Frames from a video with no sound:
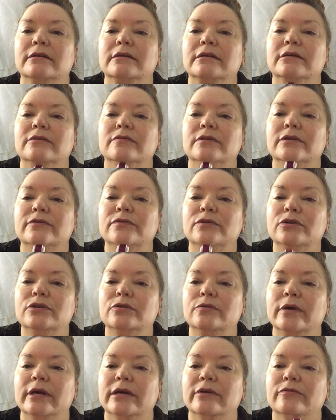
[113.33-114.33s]
even if you
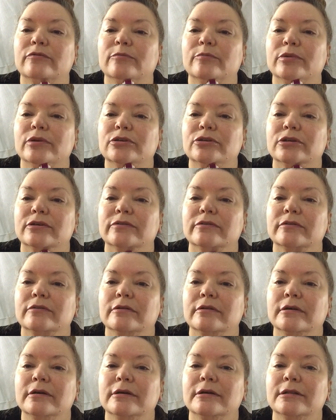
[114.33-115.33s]
do have a bunch of
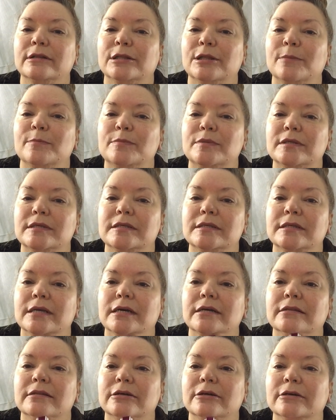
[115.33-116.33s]
lumps
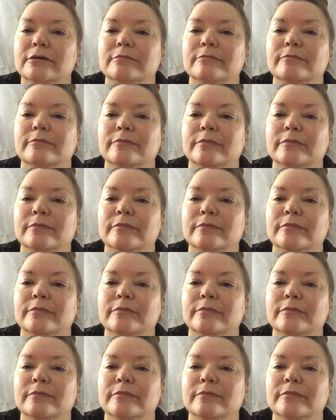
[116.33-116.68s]
inside there.